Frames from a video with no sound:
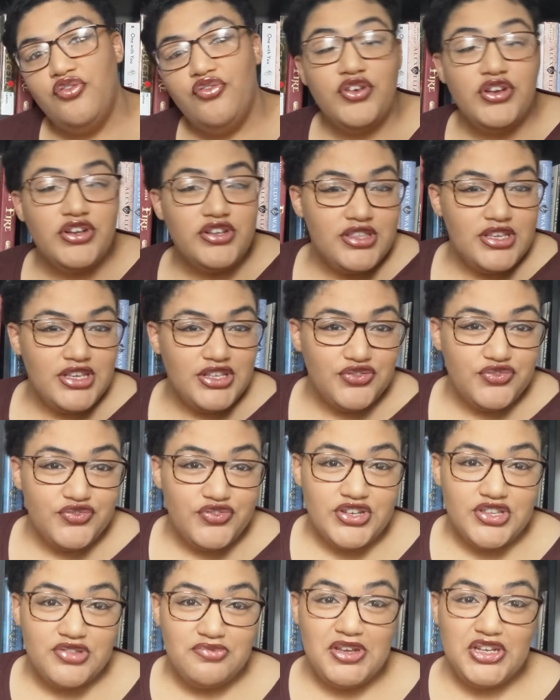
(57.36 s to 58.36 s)
First things
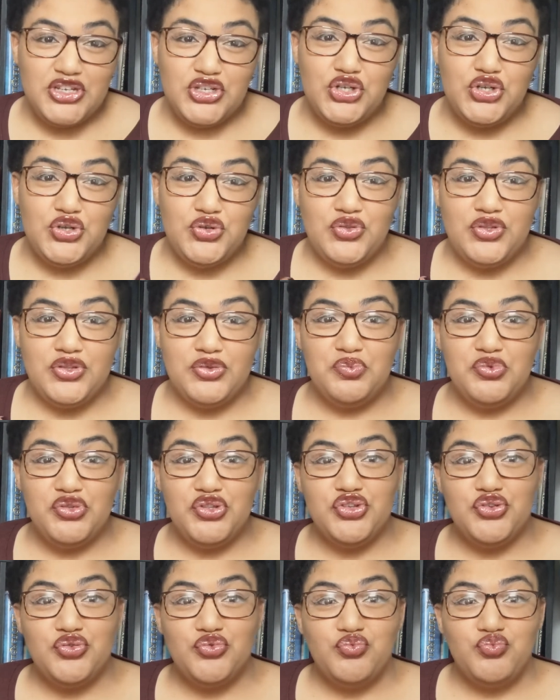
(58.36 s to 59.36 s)
first, make sure you
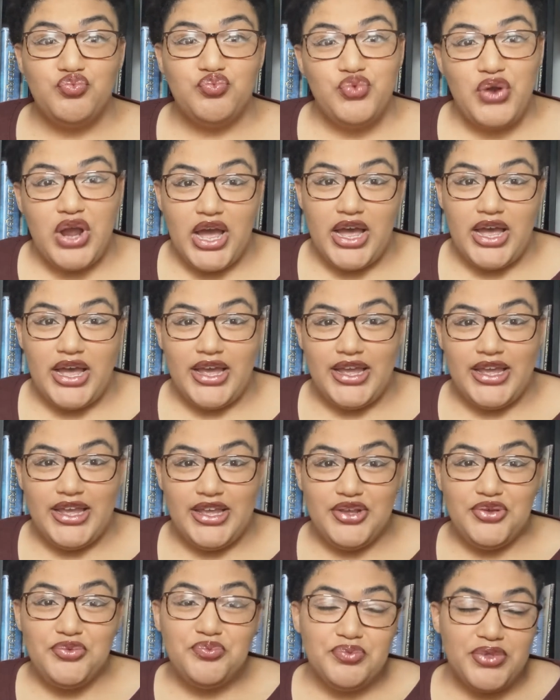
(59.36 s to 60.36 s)

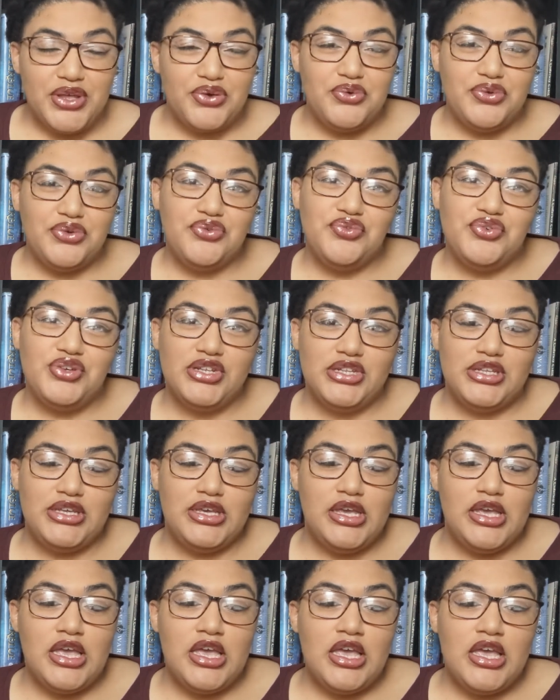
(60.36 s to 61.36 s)
subscribe. That would
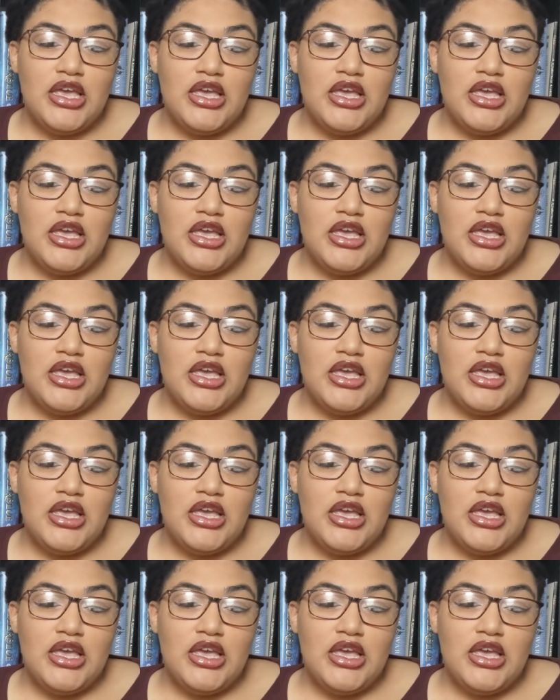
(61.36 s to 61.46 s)
really